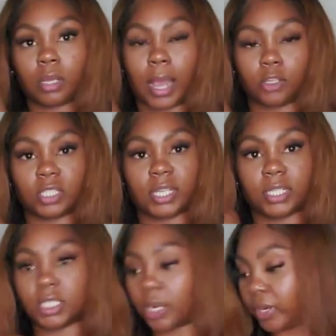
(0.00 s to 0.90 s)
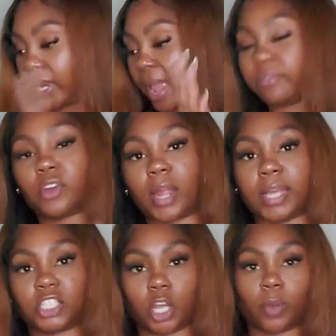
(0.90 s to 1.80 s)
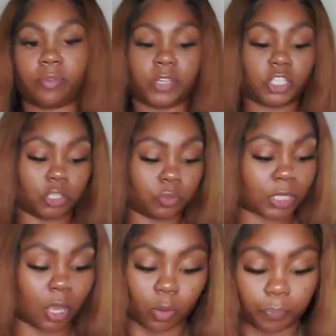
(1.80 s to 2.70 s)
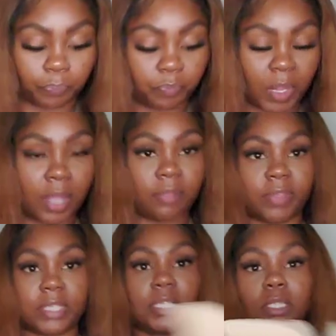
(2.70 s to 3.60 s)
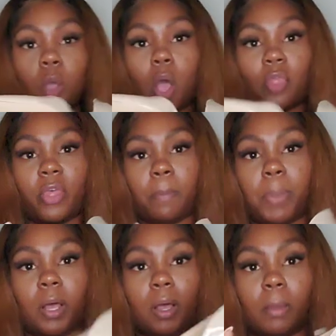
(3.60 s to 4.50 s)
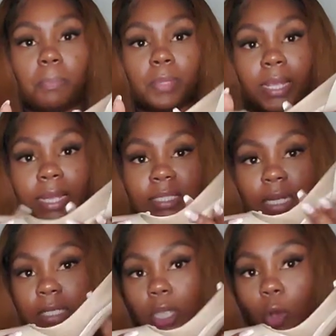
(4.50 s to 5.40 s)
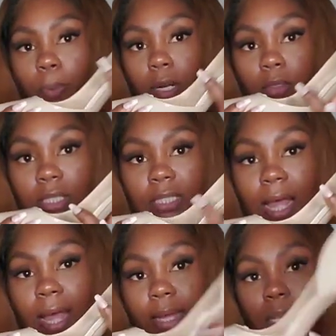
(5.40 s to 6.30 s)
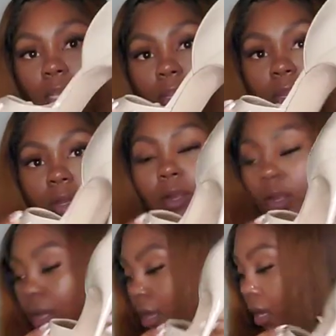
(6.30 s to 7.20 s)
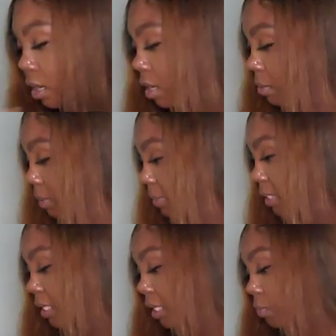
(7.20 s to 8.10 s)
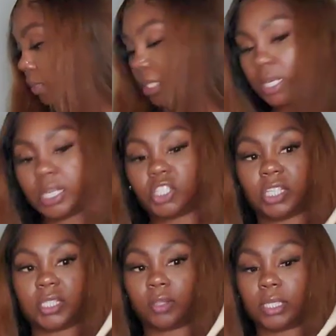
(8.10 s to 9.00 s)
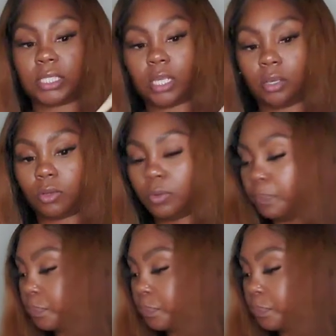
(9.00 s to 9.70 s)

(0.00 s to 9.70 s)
I'll just insert it after I show every shoe. So this is the pump. Like I said, it's open on the side here. Um, let me see what the inch is on this heel.